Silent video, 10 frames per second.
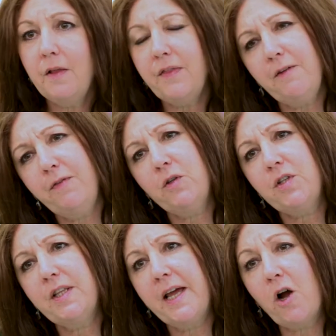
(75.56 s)
They feel
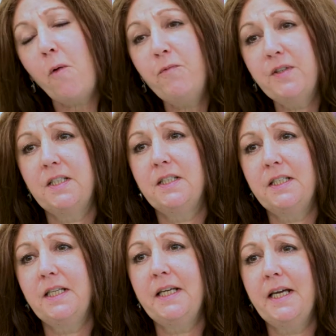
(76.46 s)
that their confidence
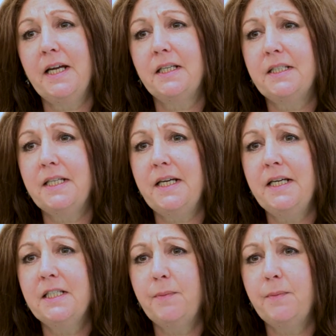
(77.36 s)
in the E S T